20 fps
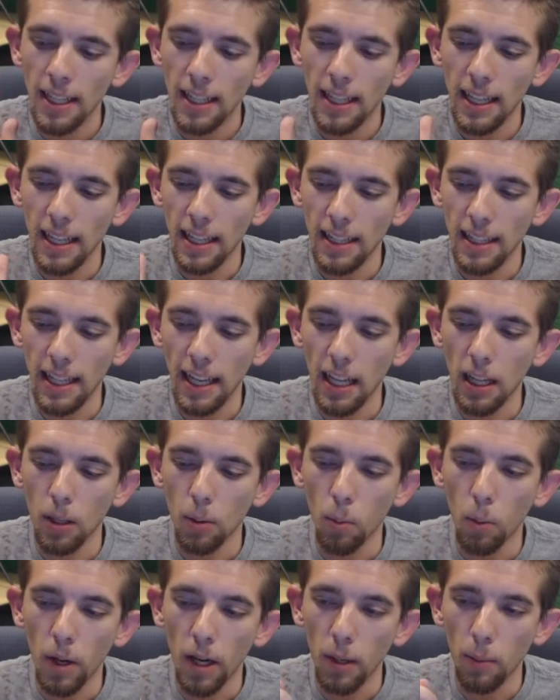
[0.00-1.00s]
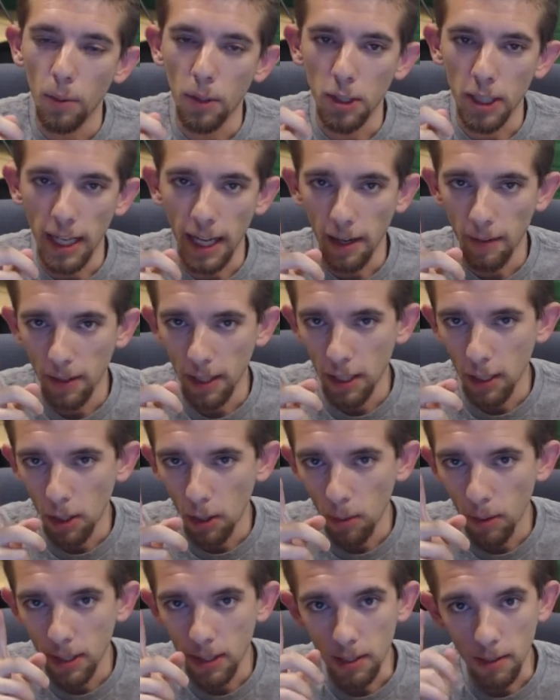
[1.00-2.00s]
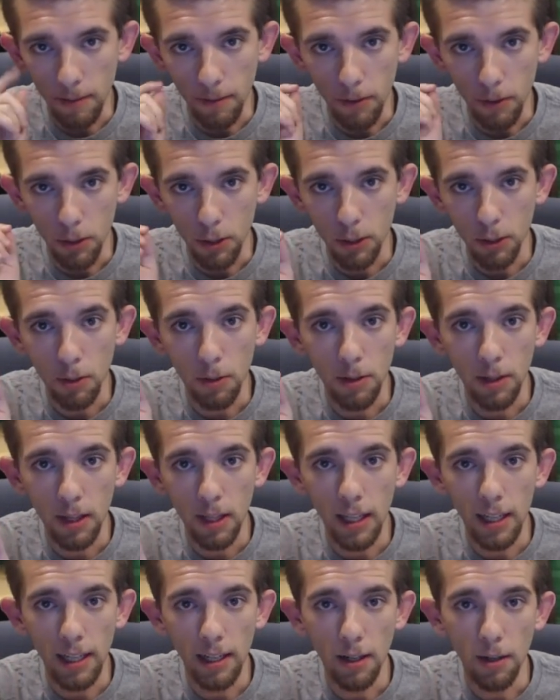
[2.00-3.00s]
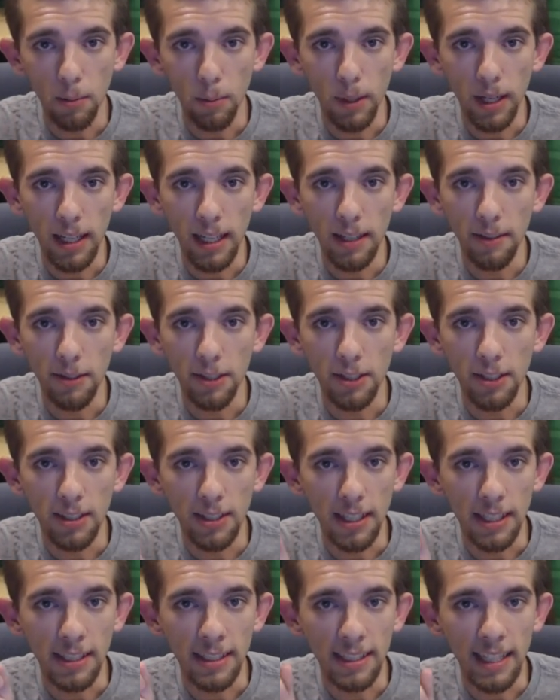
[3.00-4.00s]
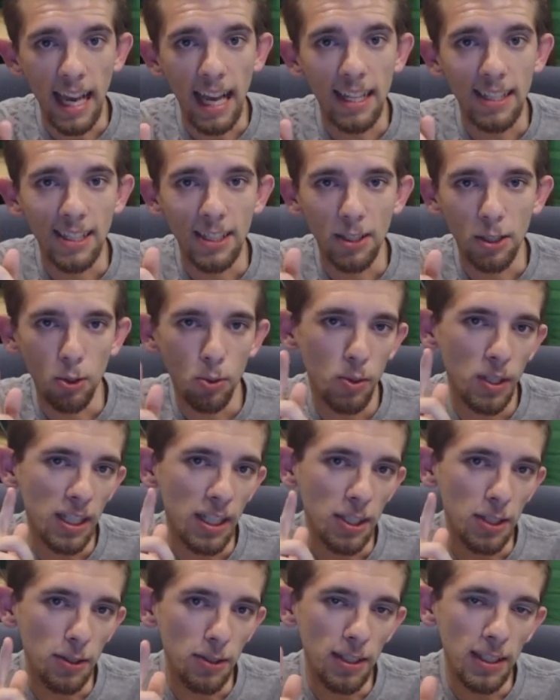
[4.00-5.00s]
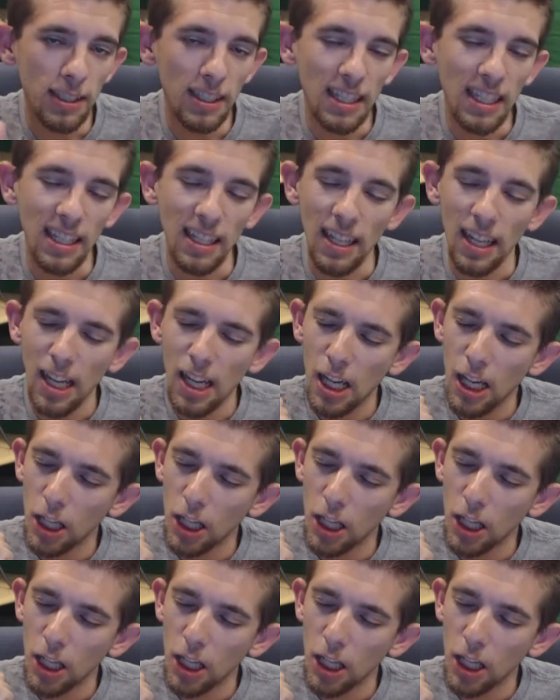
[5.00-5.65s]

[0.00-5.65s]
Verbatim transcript: and the other one, which I already know is a for sure thing already, which is Assassin's Creed Unity.